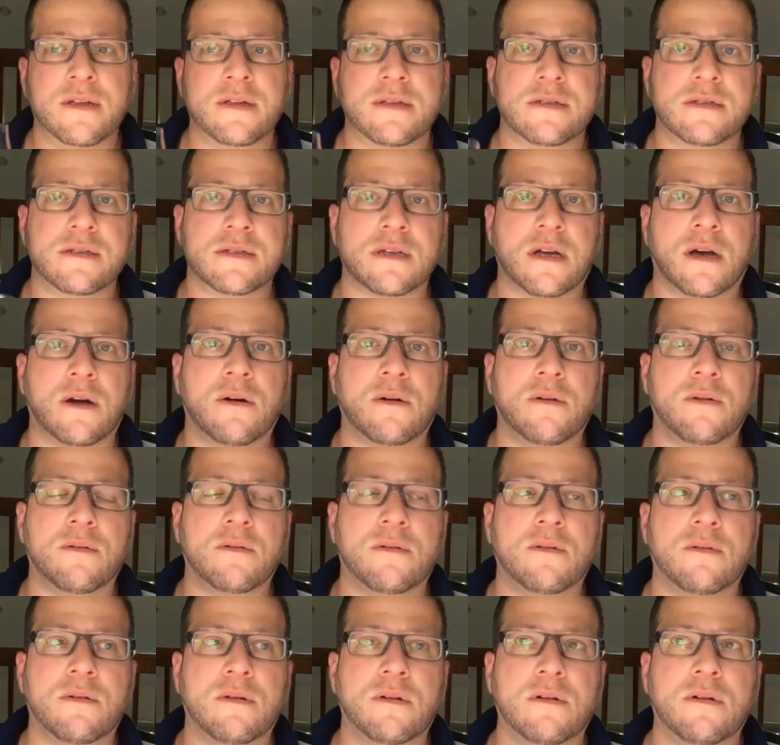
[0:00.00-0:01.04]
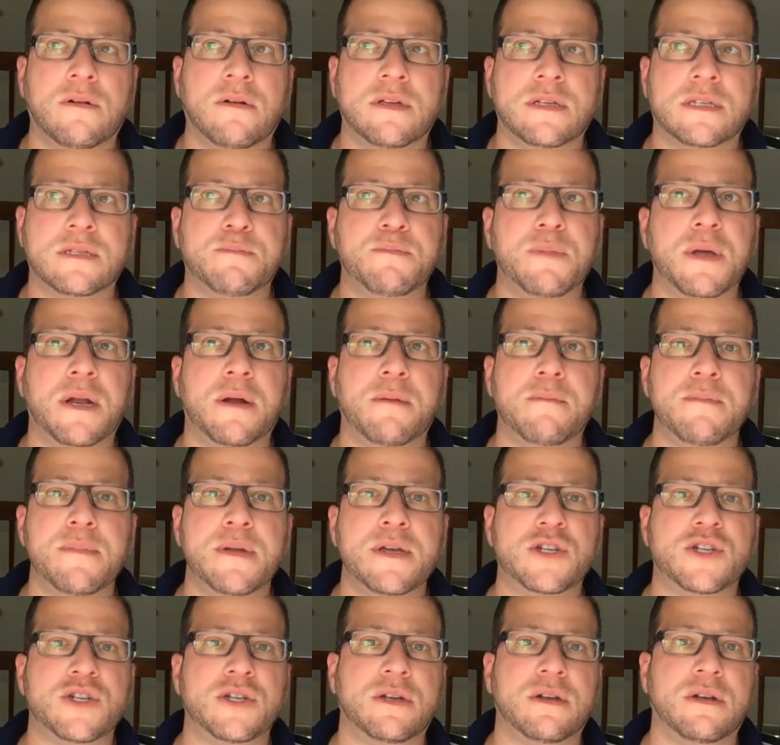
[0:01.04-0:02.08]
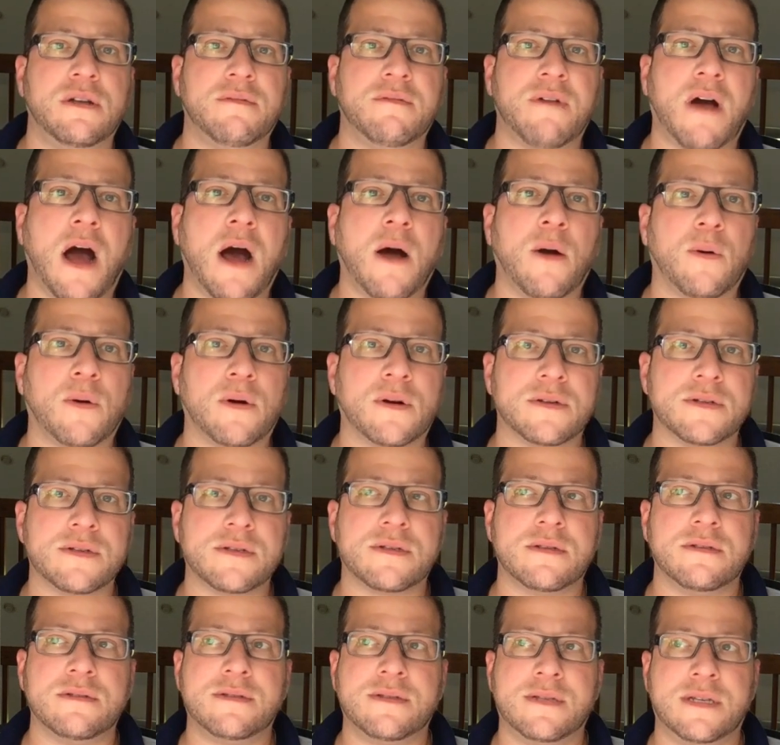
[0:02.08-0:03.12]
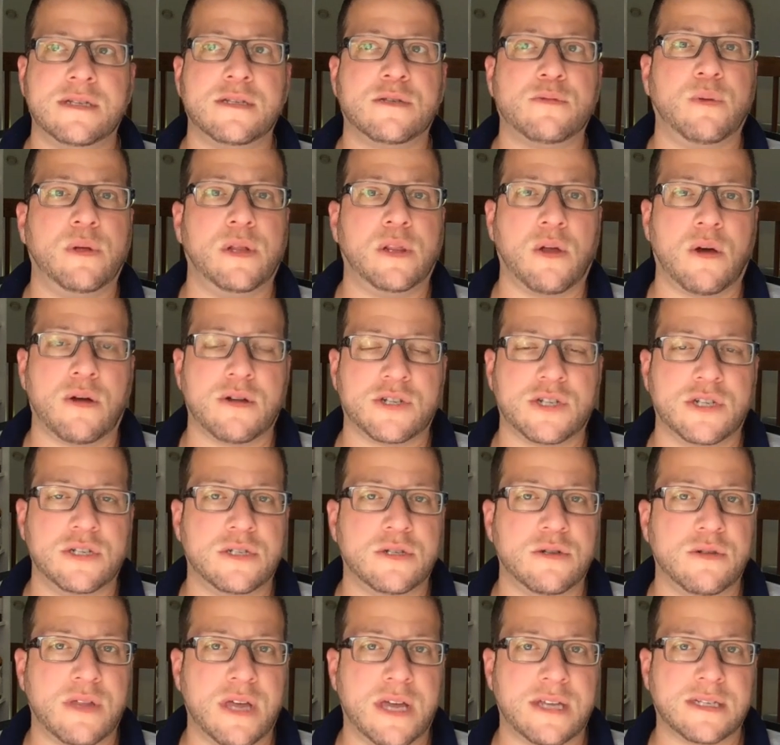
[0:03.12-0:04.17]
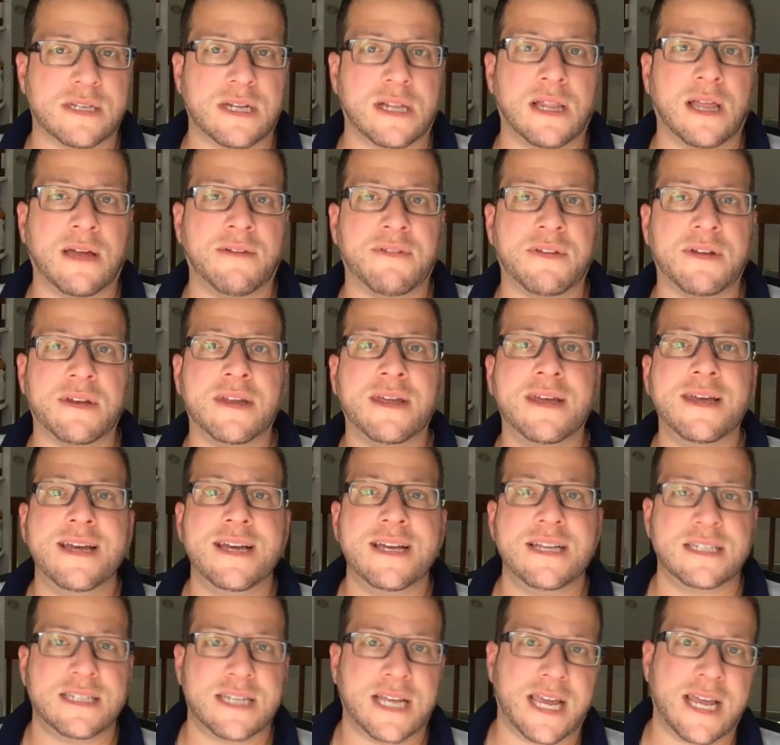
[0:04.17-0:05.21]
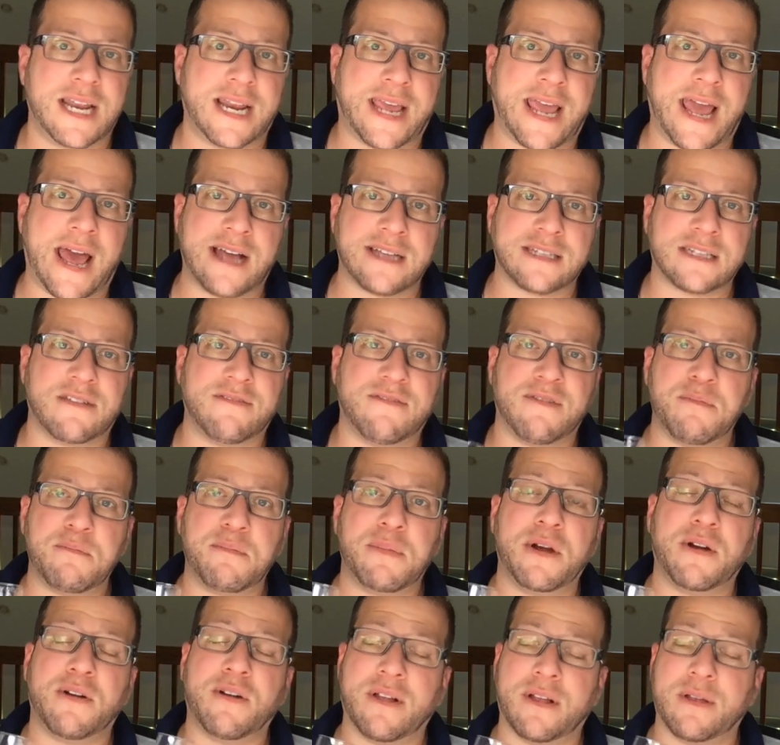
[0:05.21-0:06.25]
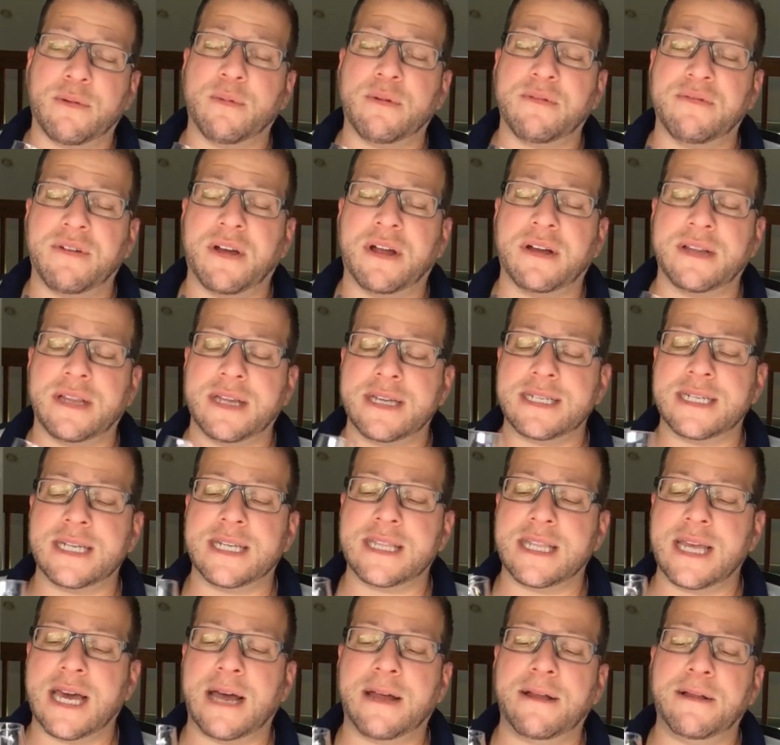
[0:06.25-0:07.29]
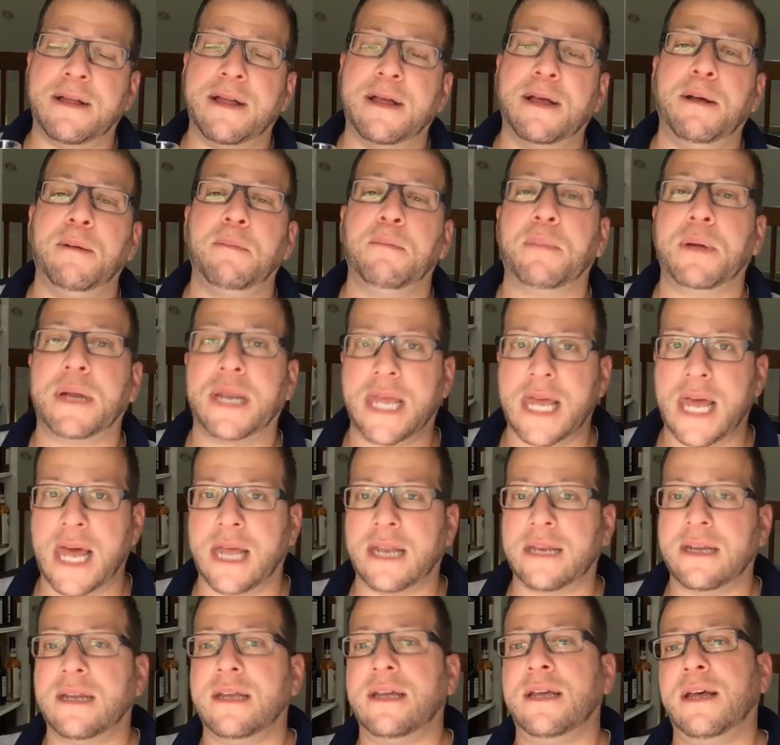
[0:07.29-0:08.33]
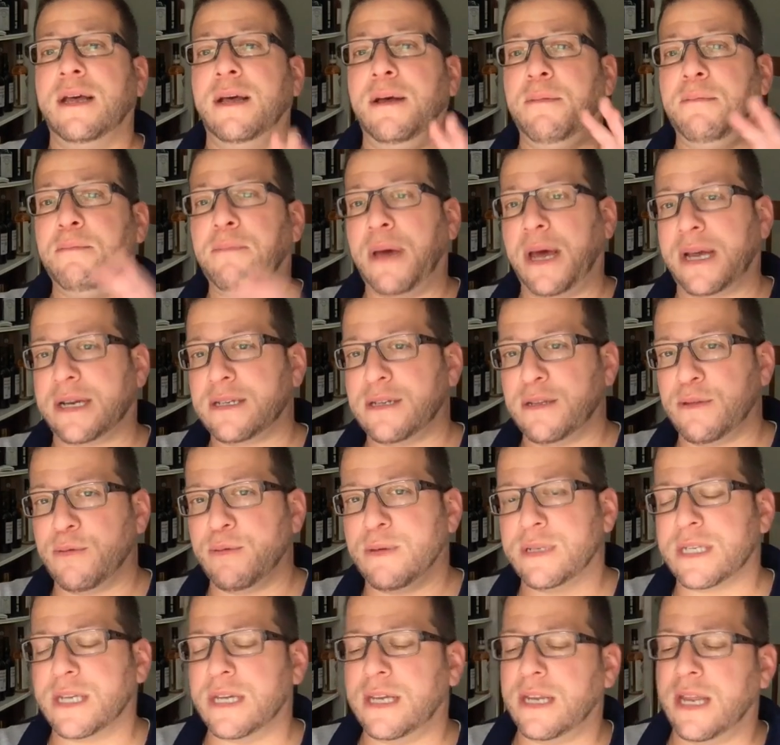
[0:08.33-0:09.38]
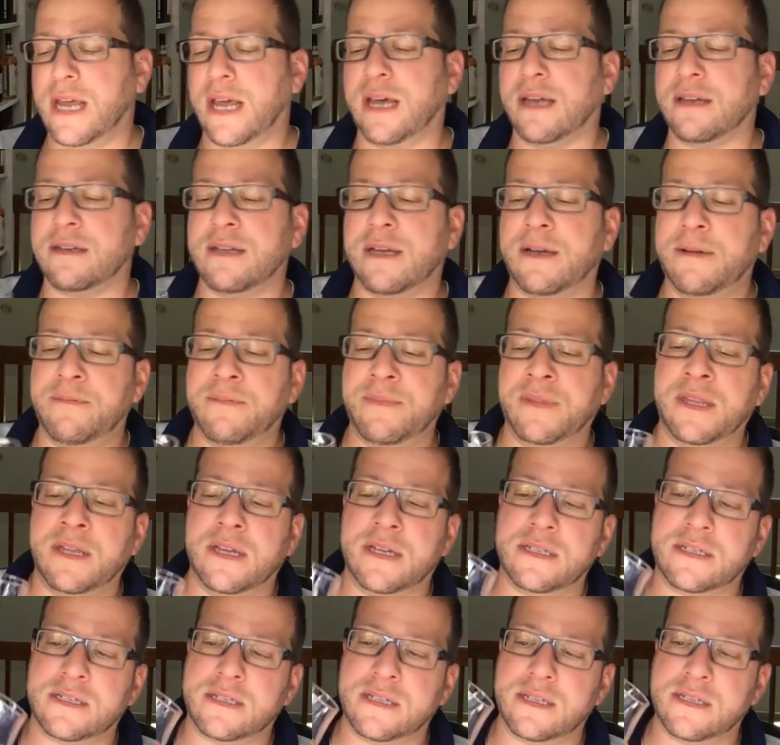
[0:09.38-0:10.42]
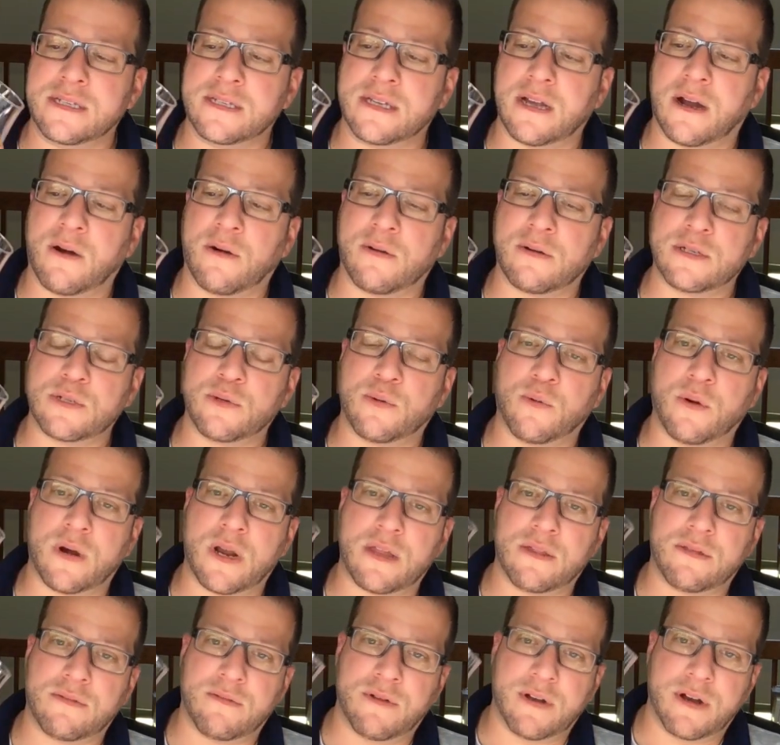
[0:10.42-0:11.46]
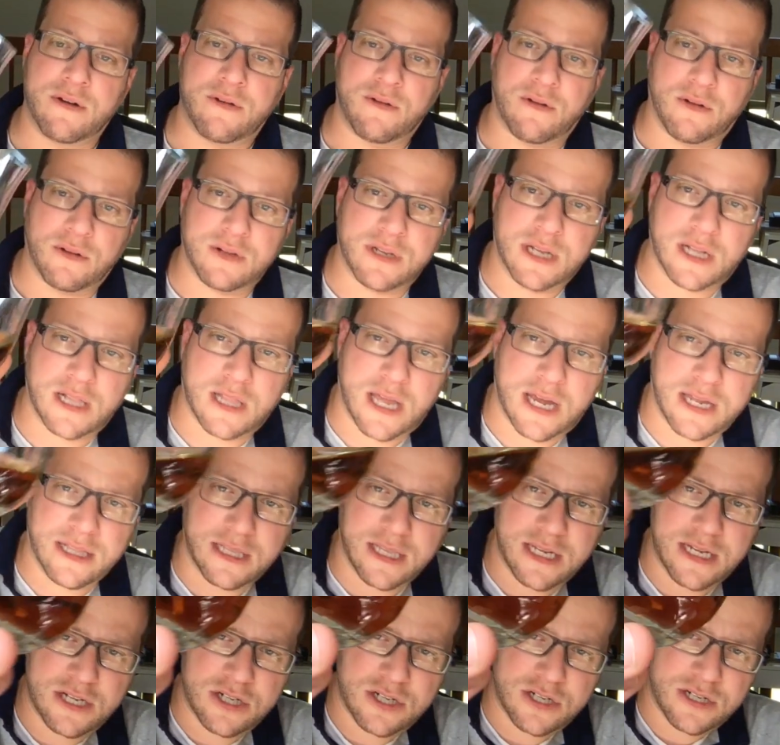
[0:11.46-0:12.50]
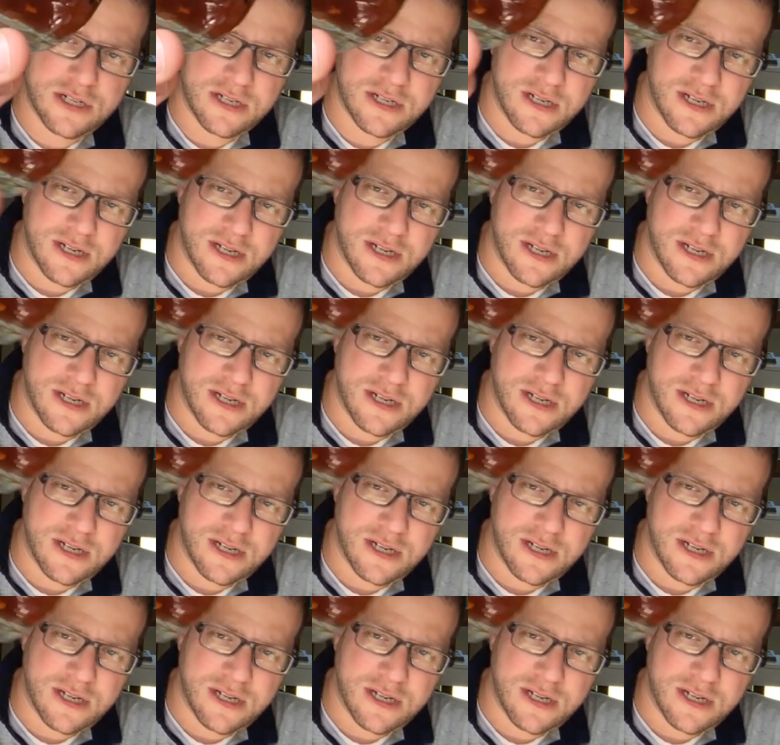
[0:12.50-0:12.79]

So it's been a mission of ours since we launched in 2011 to get a cask of Imperial, and we finally did that. But again, back to the whiskey at hand. This is our 23-year-old Clynelish.